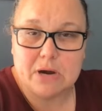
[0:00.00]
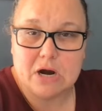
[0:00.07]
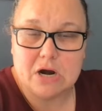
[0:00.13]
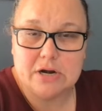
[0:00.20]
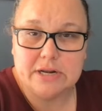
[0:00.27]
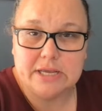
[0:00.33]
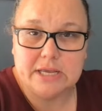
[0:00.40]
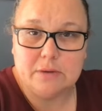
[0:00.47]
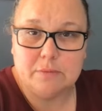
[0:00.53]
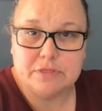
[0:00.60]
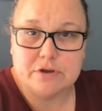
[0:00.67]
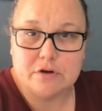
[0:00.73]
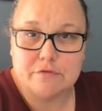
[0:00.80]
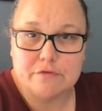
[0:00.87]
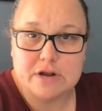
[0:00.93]
Party
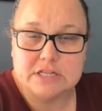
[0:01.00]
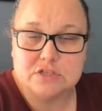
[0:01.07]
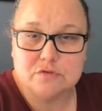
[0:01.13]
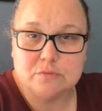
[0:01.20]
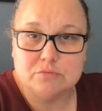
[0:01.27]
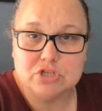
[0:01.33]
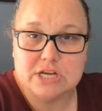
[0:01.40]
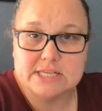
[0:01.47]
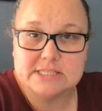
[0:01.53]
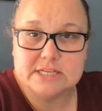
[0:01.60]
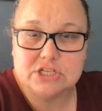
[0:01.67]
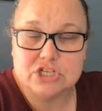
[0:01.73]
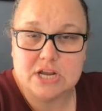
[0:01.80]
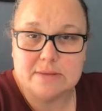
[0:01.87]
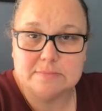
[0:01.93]
with our friends from
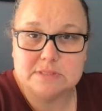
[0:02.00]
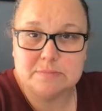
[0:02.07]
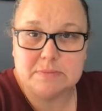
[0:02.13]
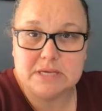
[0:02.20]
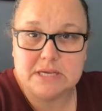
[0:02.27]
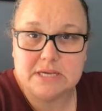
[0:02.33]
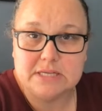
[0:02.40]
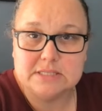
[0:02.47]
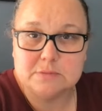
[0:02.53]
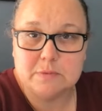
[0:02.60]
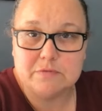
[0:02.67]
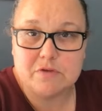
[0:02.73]
Jesse James Beads.